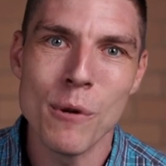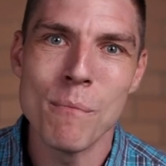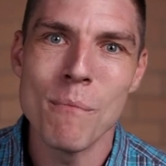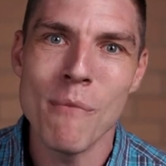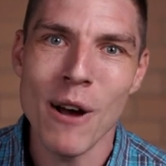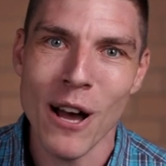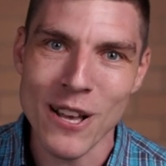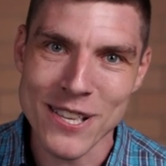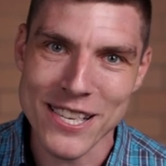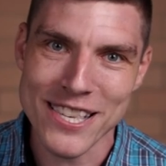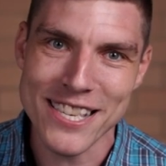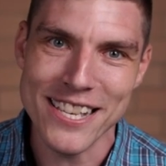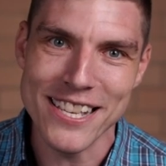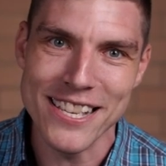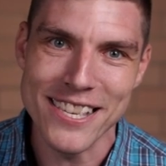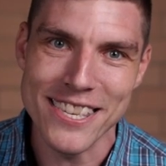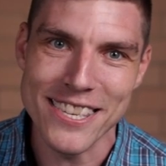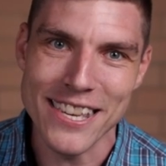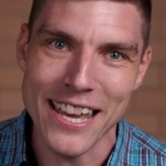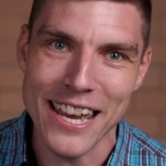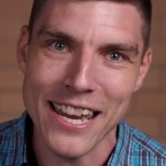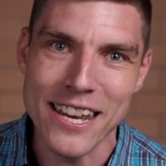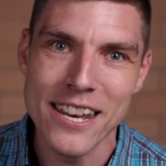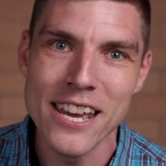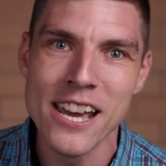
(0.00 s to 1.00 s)
the mustard
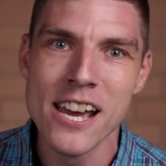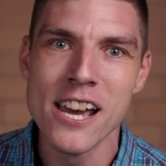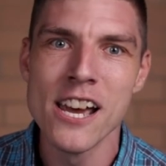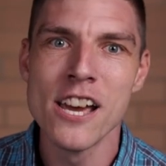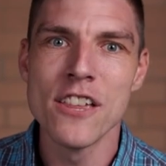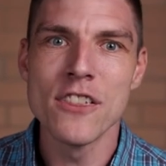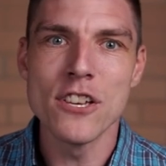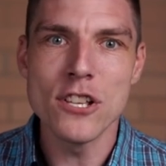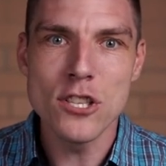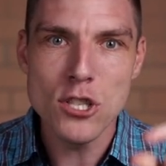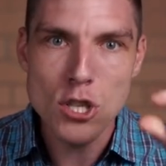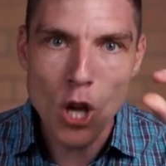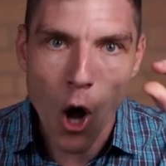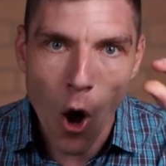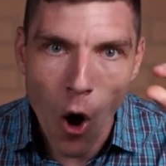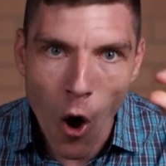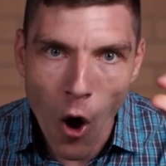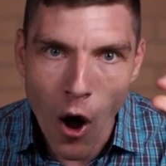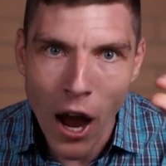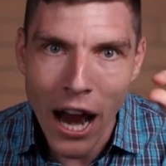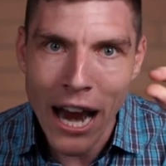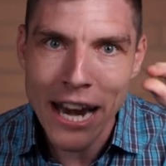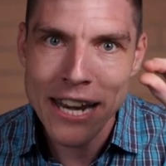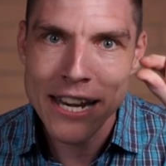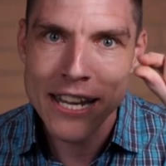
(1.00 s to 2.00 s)
seed, the
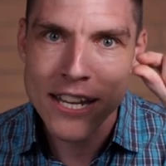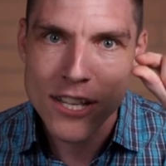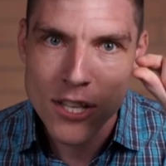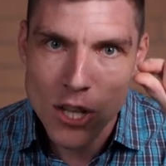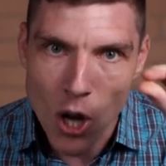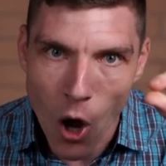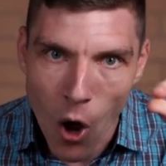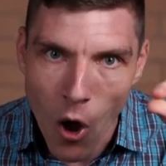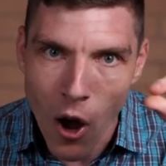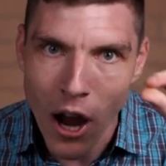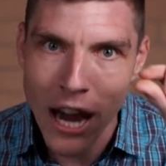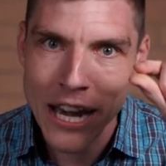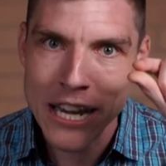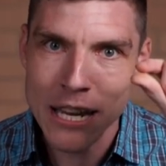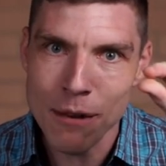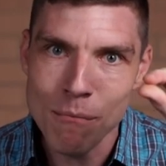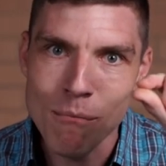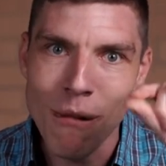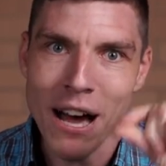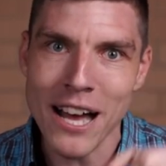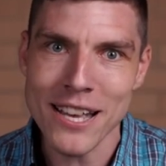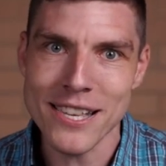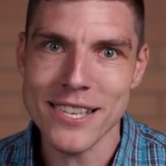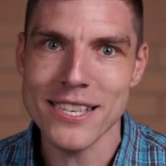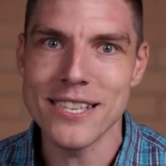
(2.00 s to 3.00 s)
tiny, tiny
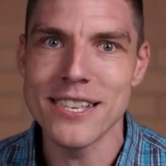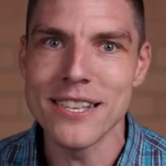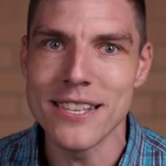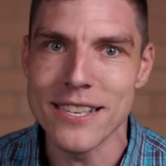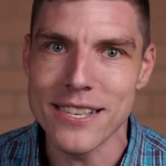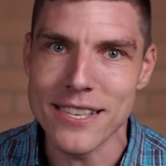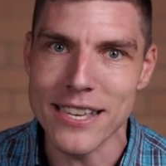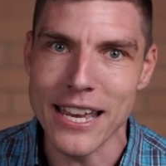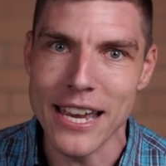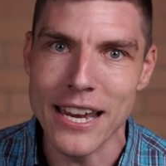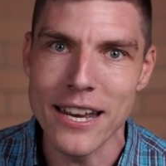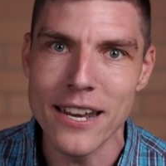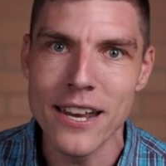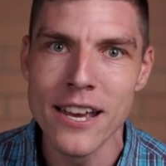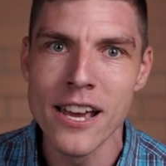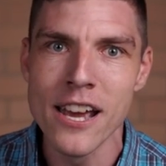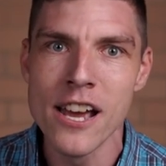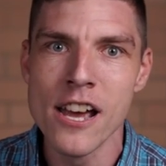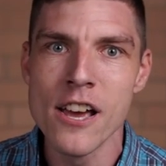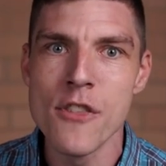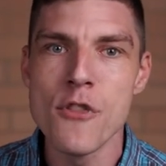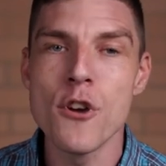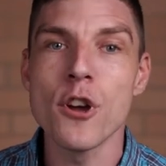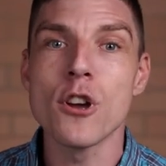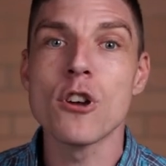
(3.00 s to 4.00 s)
mustard seed
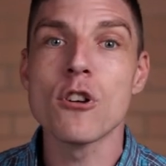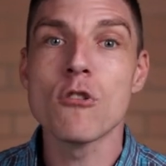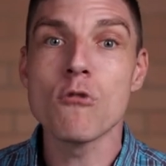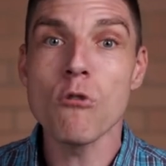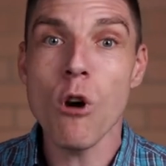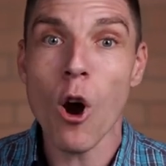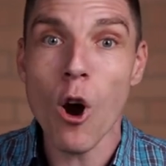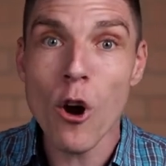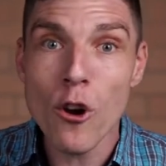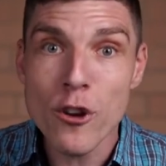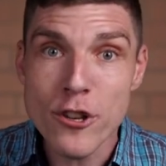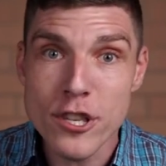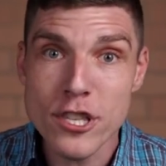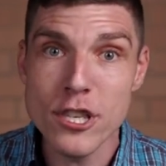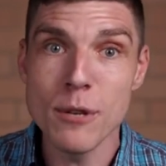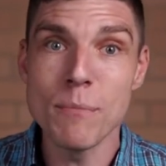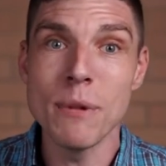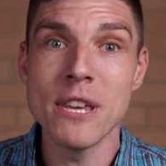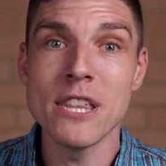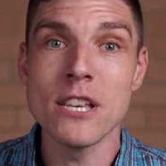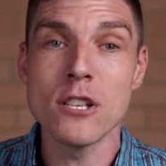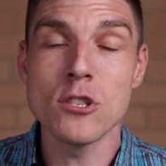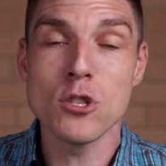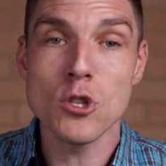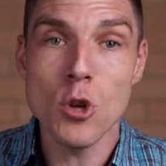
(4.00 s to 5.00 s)
that grows to
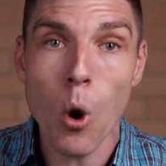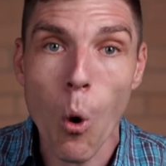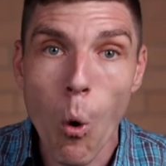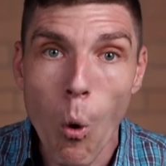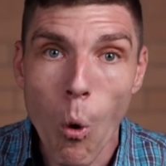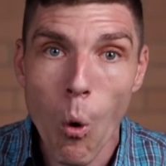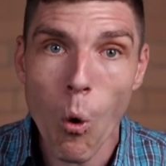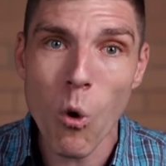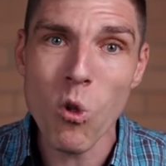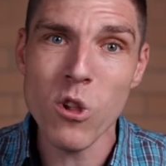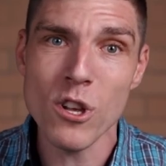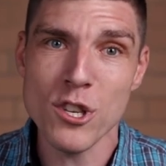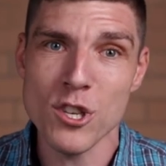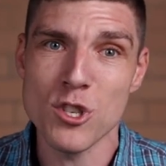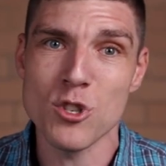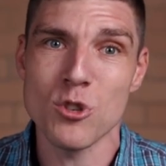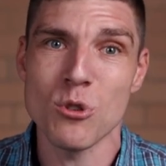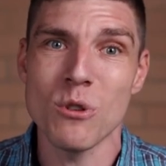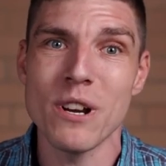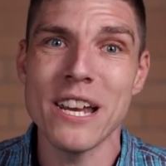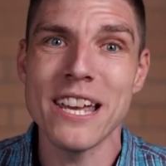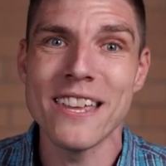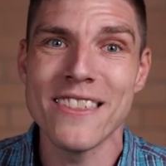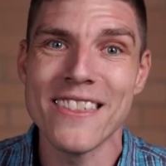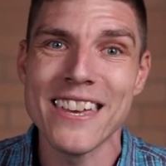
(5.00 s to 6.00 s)
be the tallest
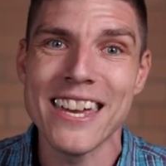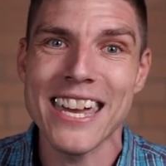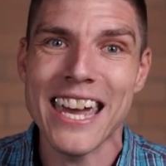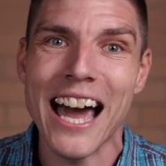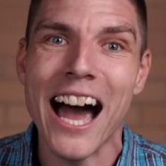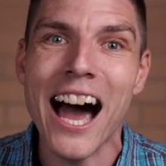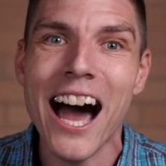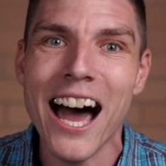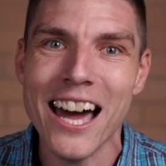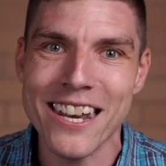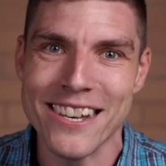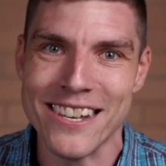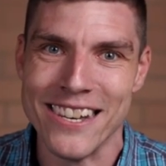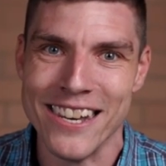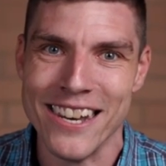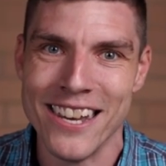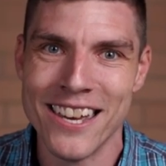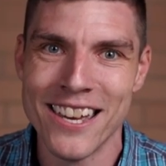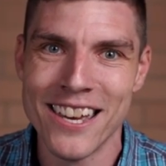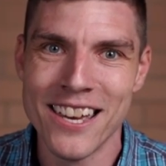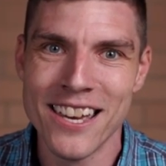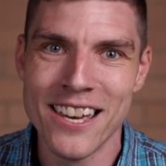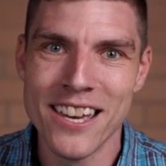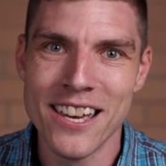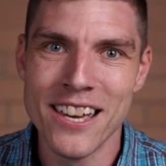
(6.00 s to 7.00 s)
tree in the garden.
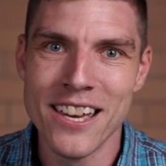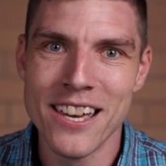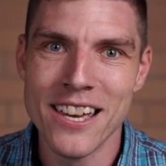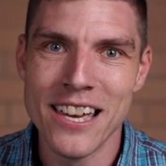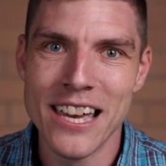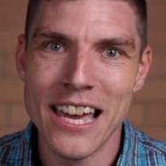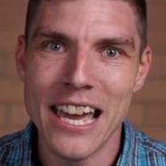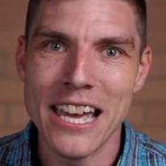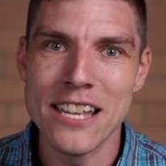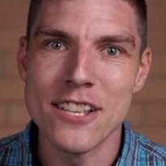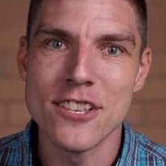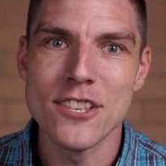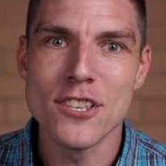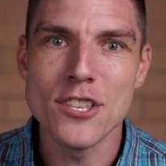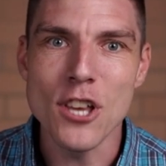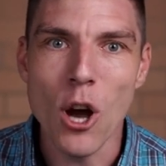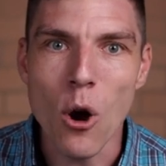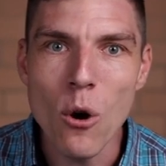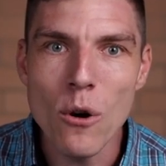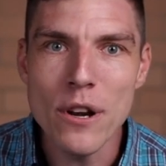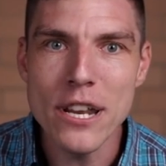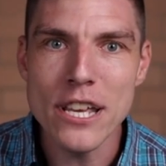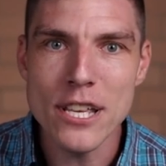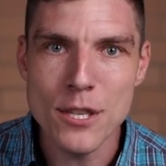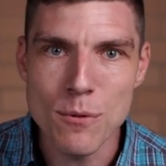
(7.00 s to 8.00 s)
And
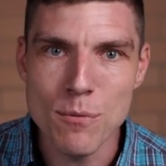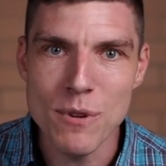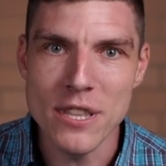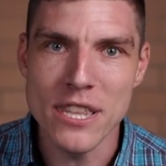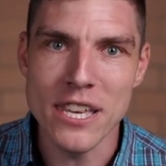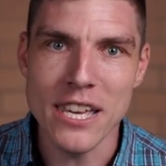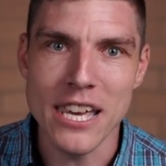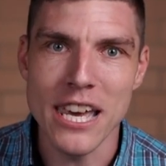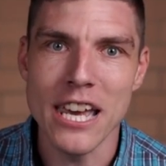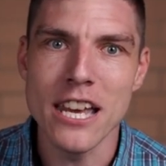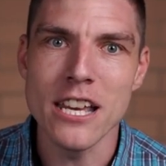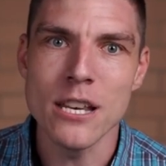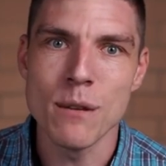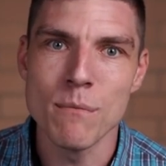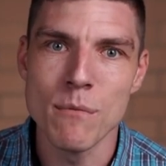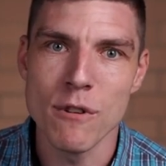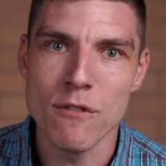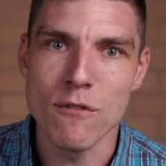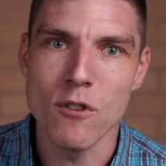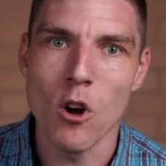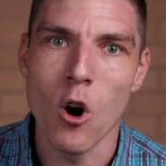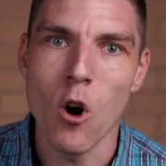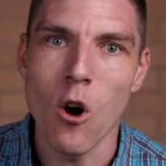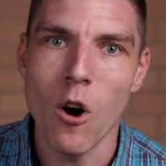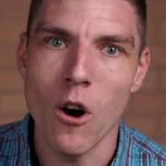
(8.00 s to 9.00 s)
so it is with the kingdom
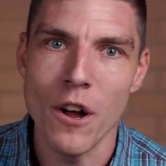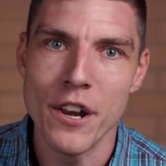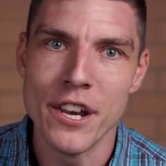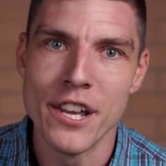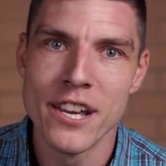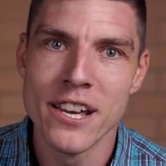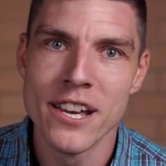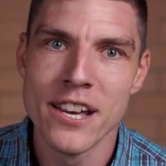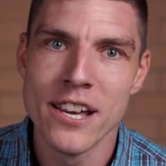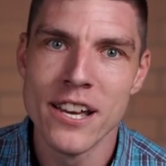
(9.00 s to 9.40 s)
of God.